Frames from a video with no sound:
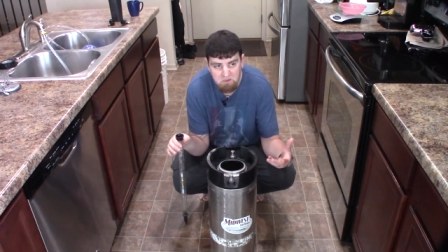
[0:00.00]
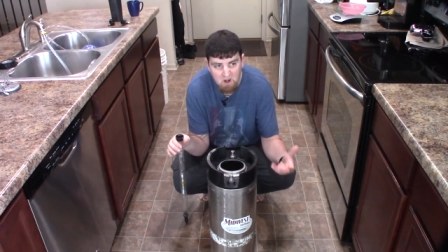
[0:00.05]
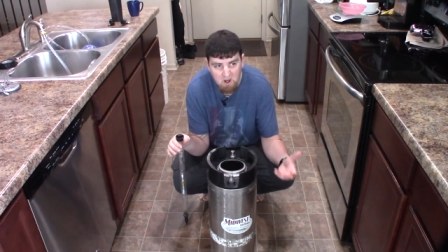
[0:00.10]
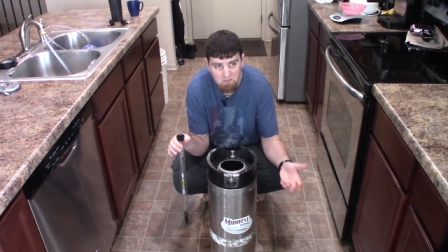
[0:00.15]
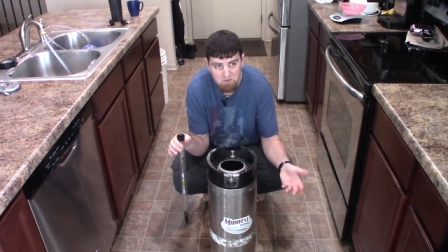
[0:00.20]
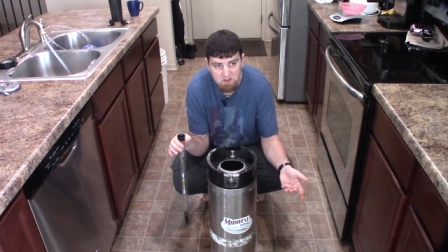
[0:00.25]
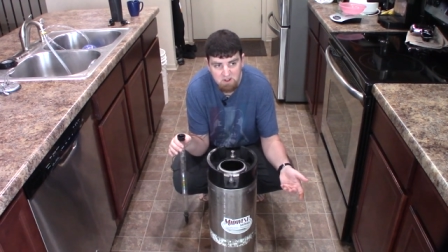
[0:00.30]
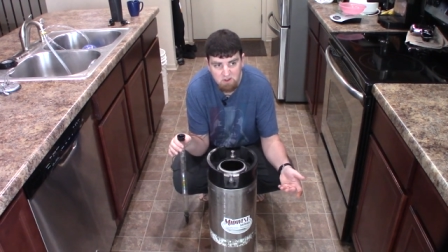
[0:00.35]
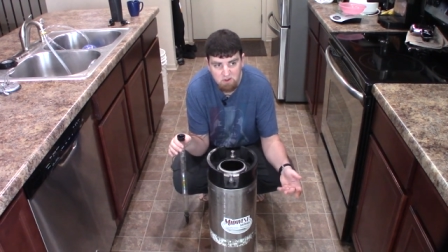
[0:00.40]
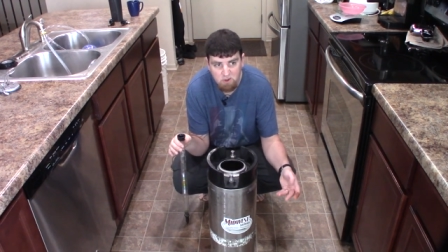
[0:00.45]

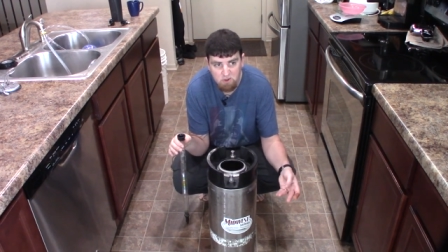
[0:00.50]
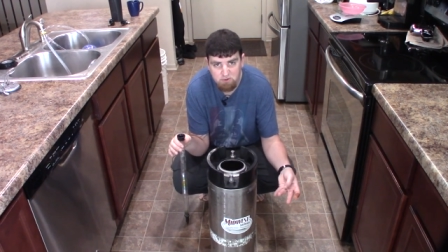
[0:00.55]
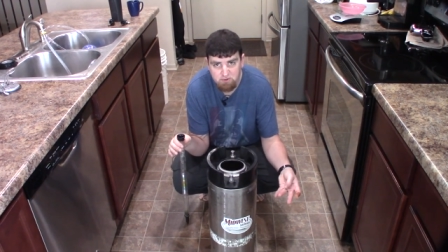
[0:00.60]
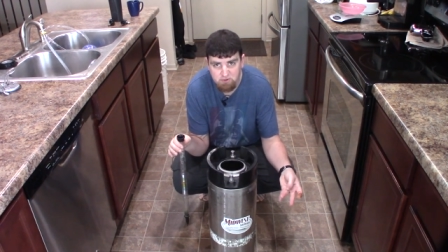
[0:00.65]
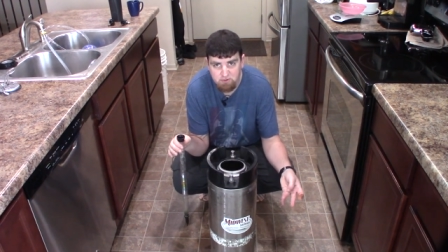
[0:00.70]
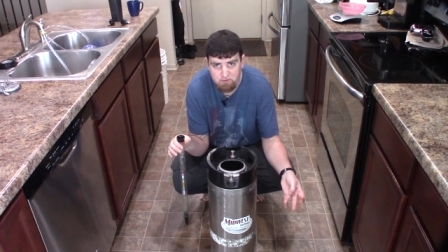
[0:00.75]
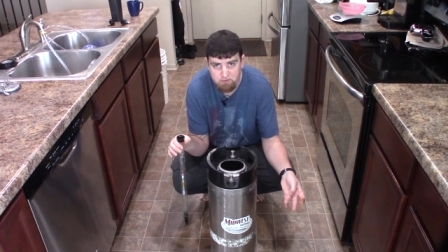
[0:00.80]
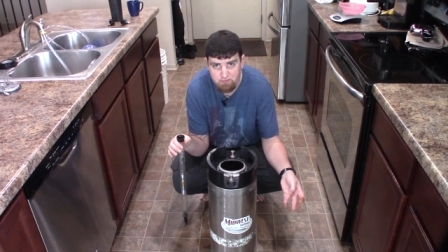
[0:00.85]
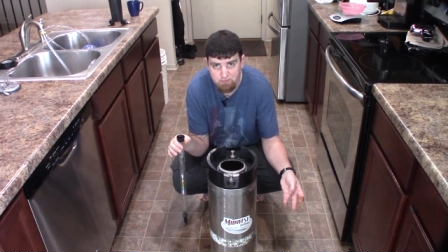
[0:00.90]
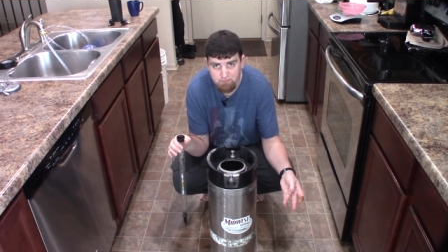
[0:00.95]
probably
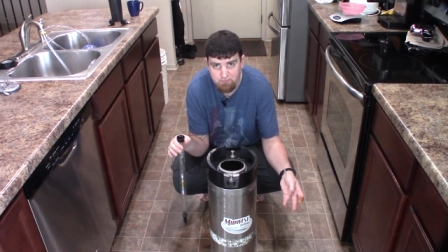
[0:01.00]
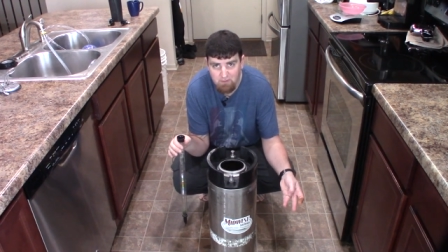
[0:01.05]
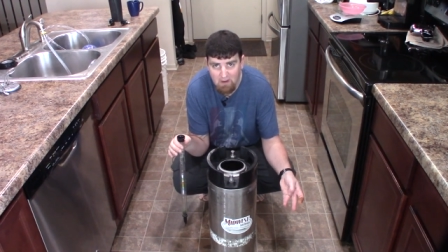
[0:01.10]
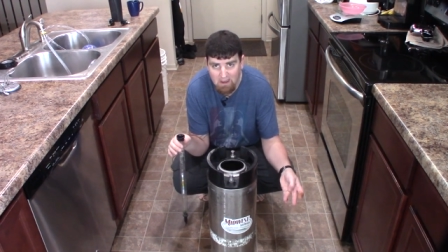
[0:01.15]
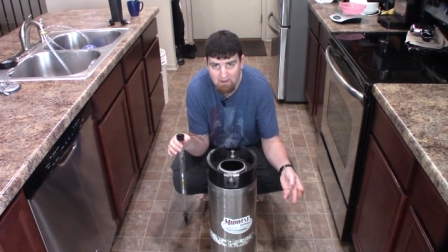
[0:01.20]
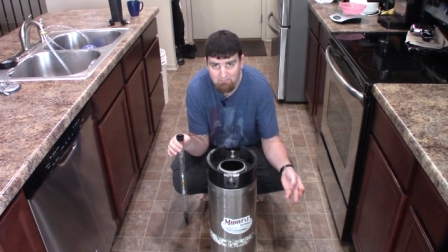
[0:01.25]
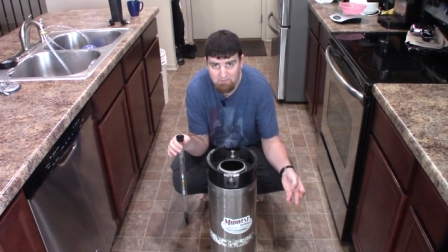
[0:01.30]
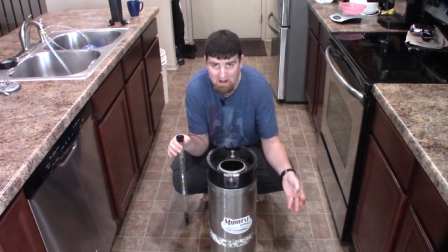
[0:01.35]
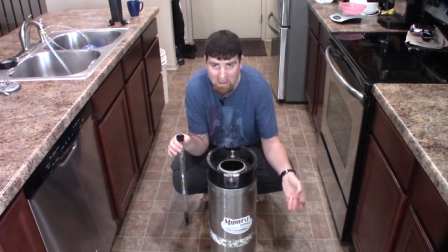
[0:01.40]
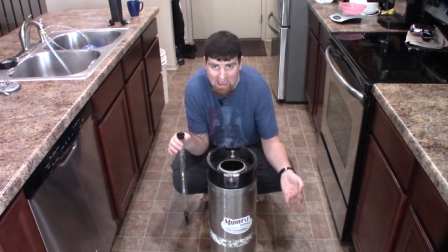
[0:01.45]
closer to
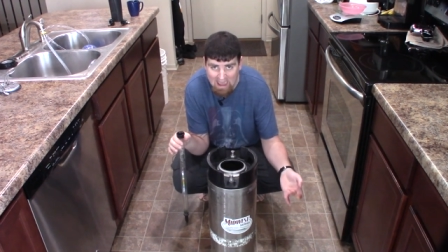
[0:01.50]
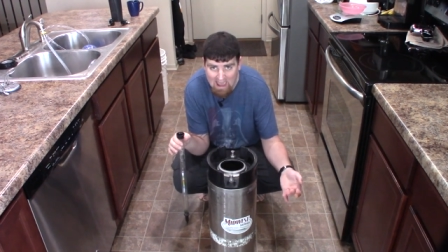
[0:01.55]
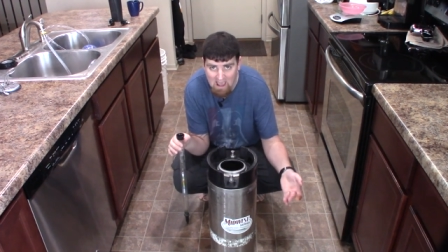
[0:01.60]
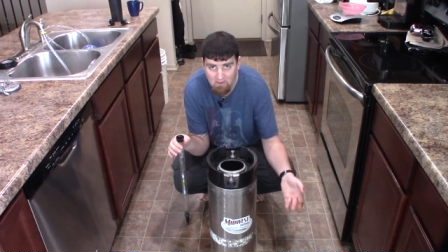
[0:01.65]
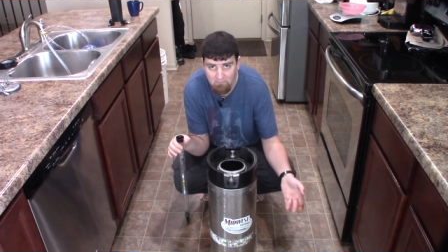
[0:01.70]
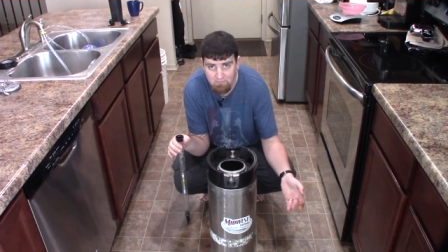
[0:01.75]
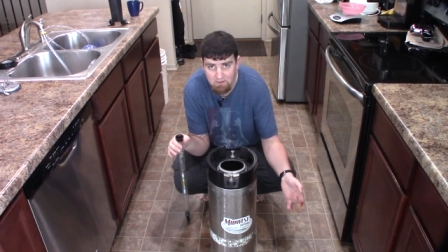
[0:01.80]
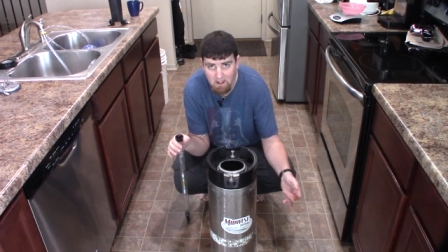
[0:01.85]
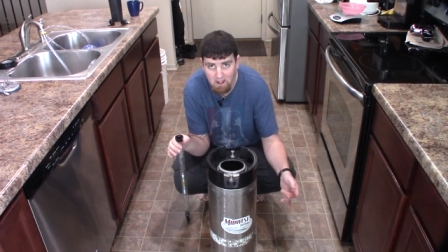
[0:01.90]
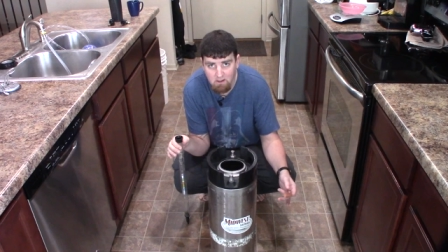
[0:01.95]
five and a
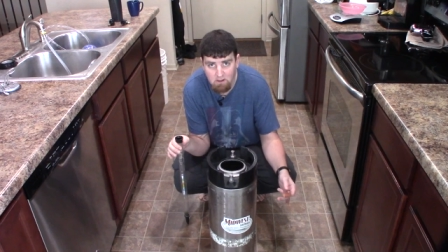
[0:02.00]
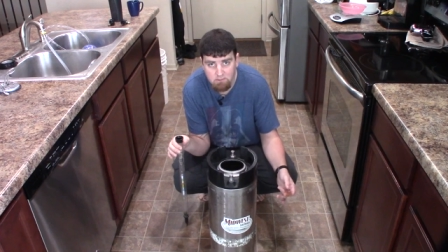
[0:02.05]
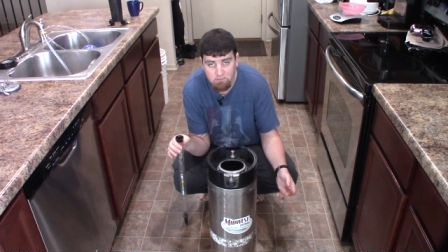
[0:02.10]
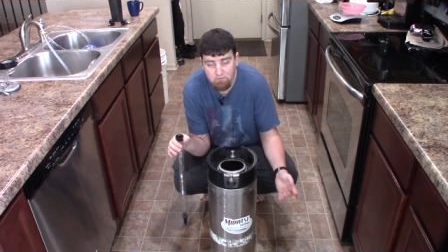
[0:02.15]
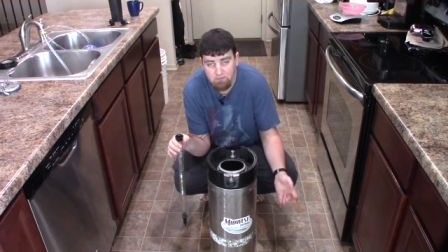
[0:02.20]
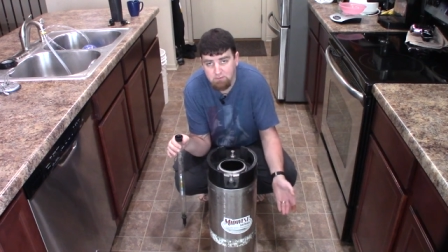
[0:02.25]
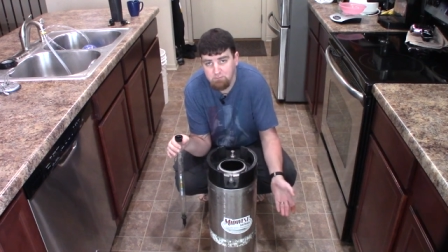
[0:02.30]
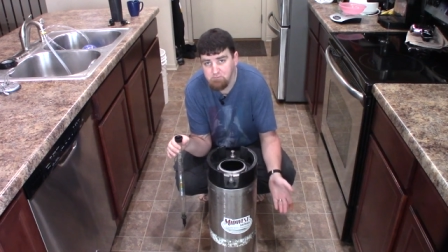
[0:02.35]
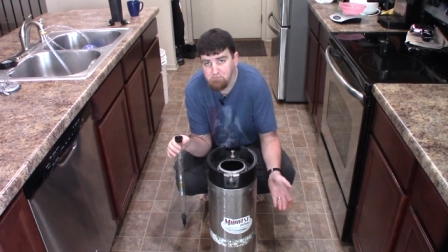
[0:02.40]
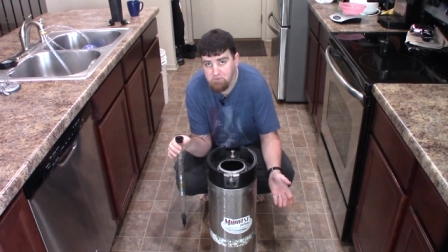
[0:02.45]
half
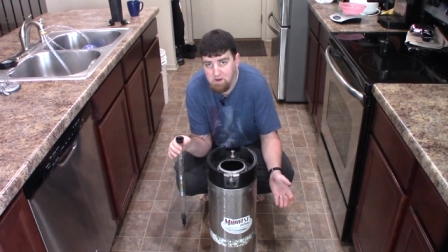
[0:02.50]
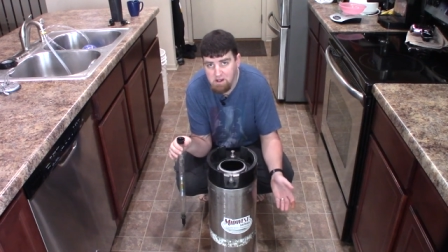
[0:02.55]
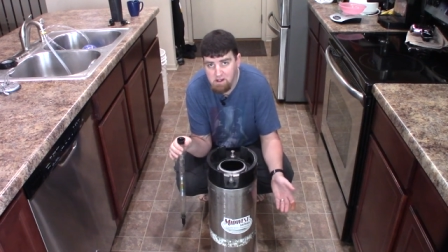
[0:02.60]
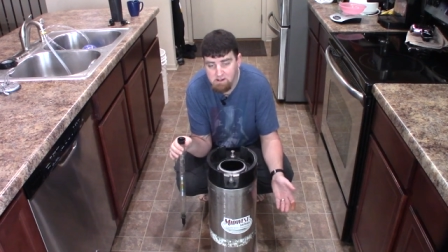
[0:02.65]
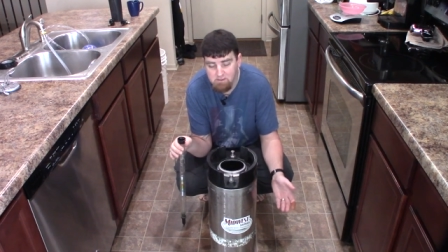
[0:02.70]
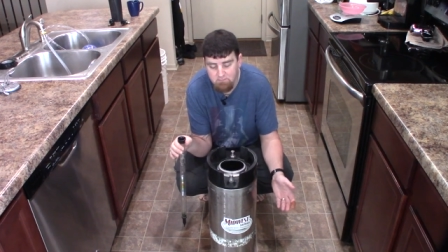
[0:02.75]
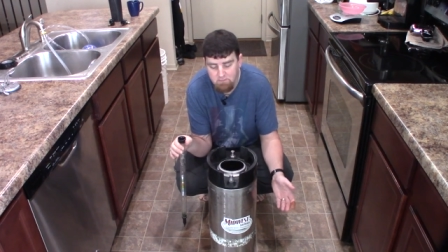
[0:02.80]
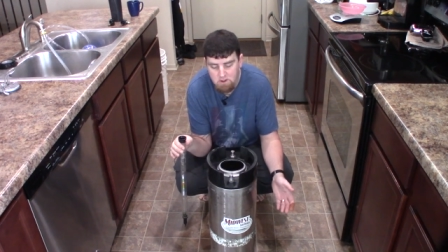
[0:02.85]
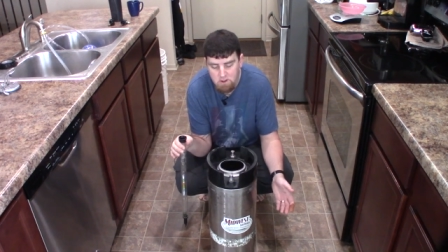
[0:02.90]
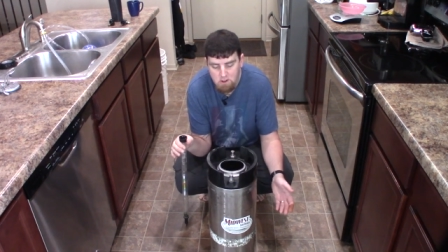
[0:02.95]
gallons than
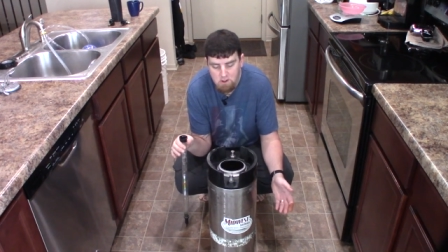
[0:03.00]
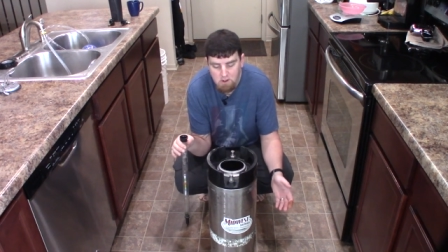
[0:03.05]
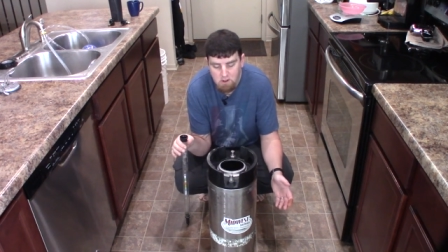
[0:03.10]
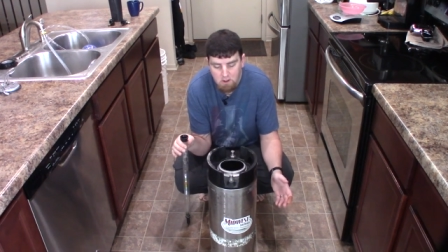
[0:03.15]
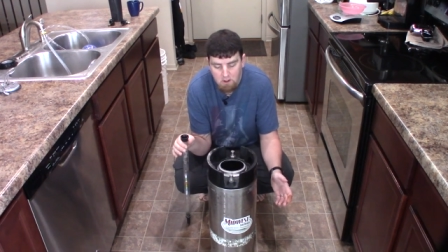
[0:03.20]
five.